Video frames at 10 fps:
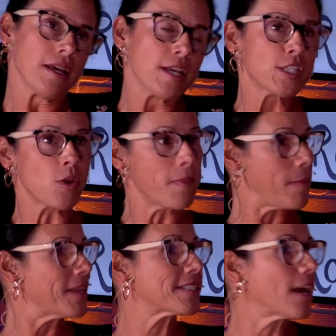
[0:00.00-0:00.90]
So
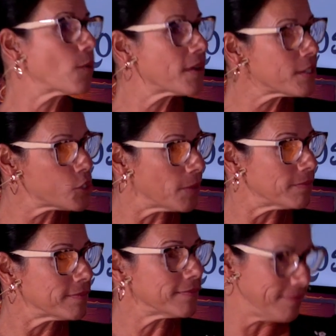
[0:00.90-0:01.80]
maybe it's not going to the
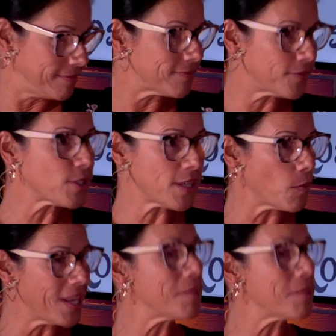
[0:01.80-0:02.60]
gym. For someone in the